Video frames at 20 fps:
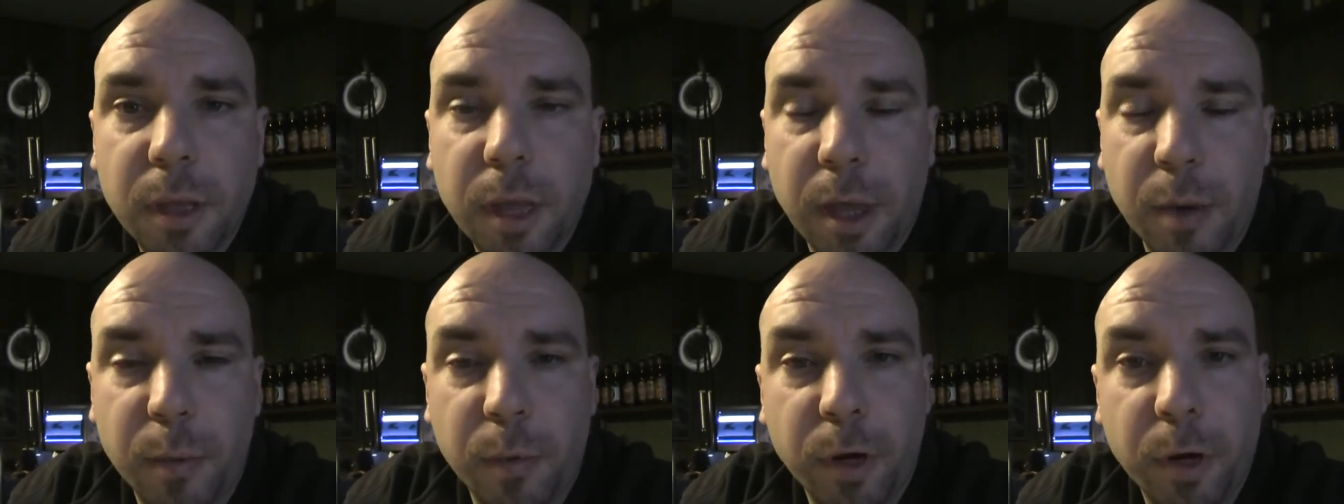
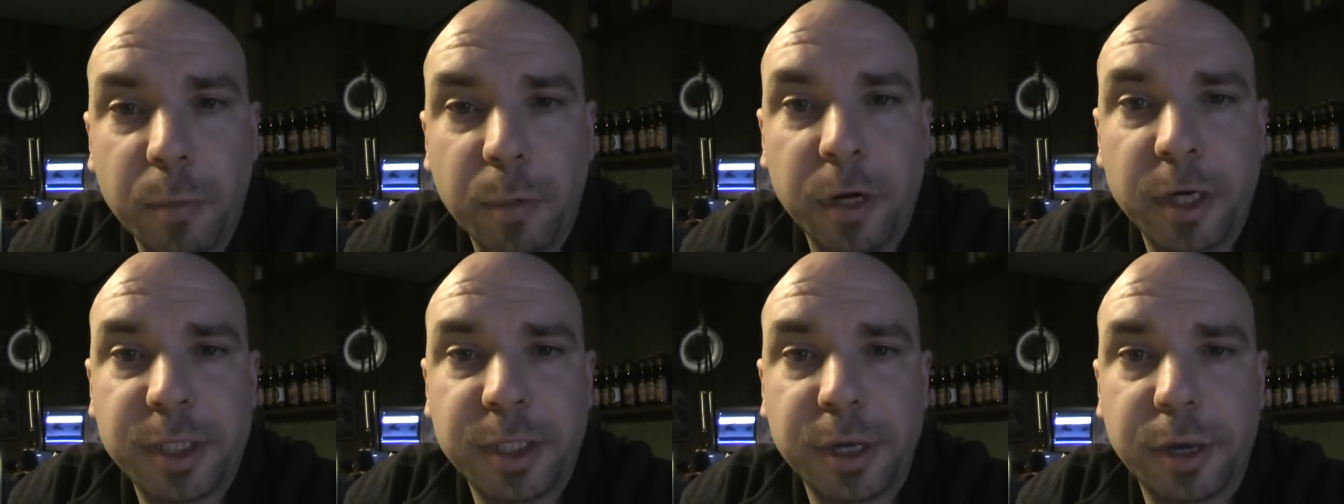And what I'm
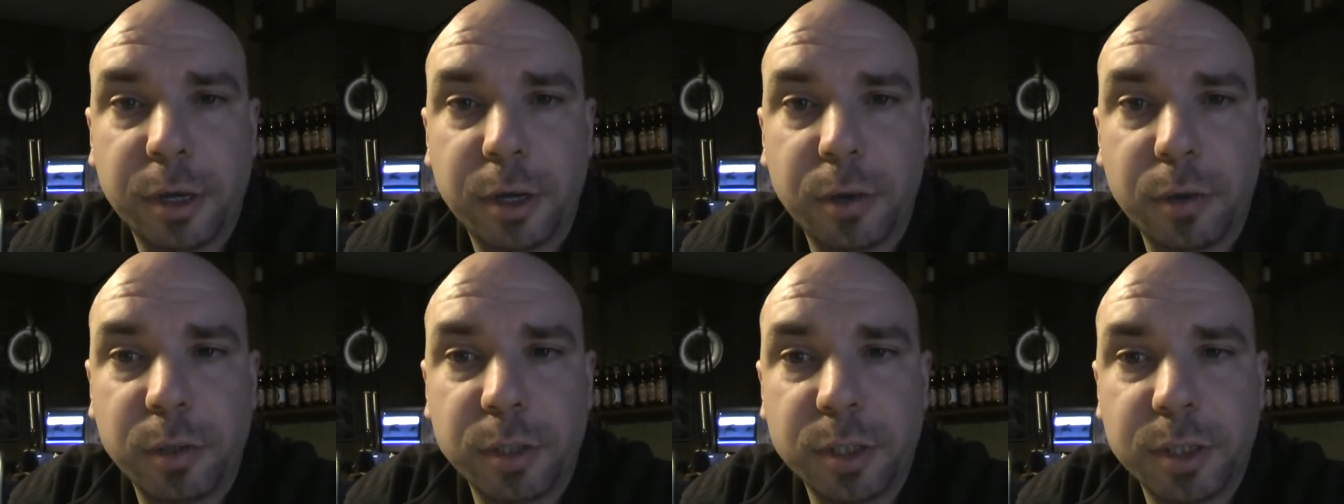going to tell
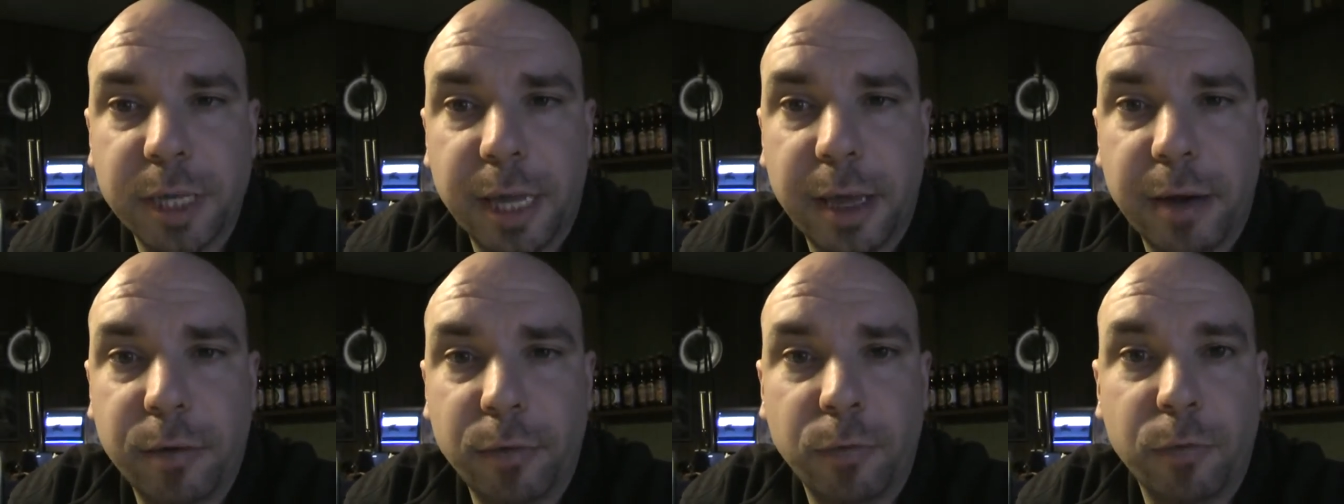you is
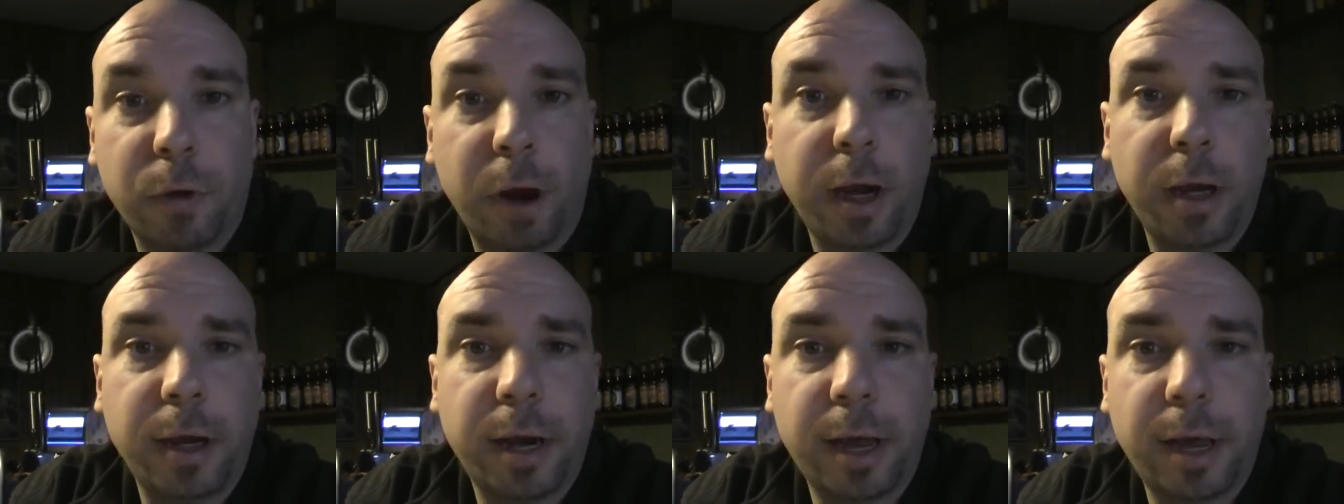that
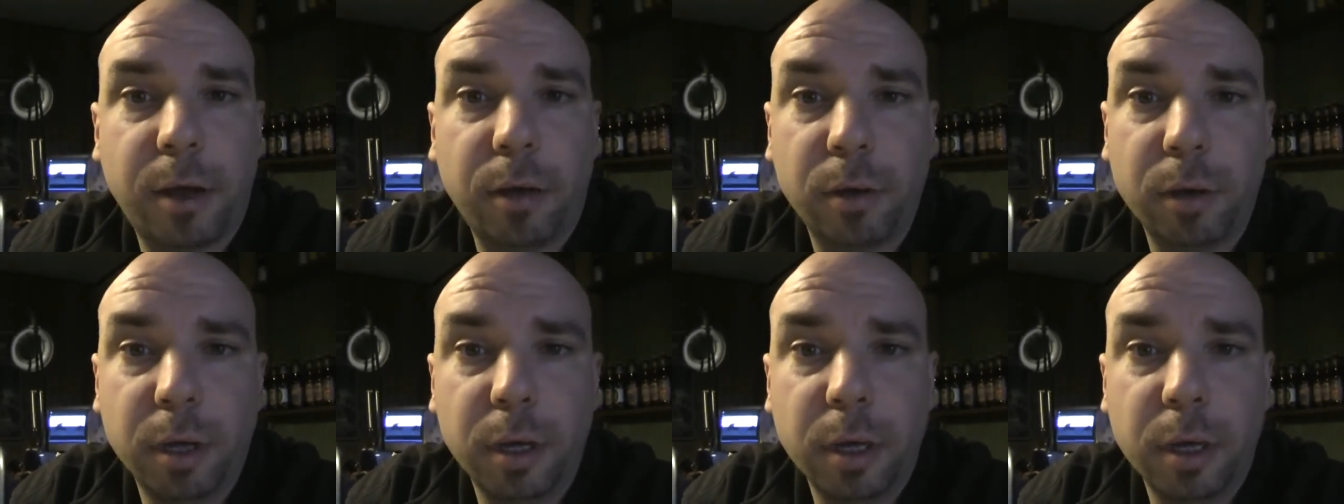right now,